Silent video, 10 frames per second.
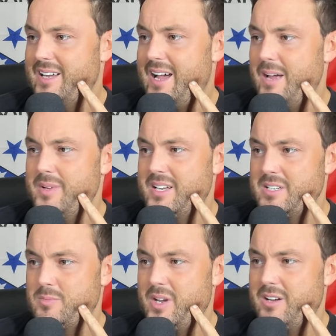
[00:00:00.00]
guy because
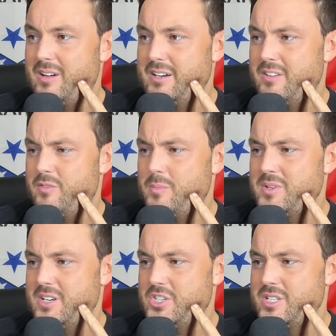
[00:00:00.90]
he's played a lot of different
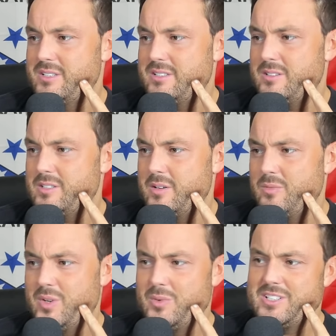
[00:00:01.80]
positions, so,
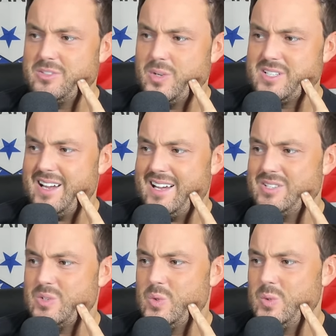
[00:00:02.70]
and when at least was in high
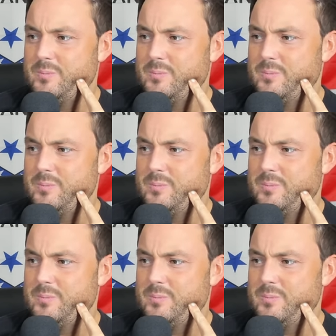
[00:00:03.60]
school.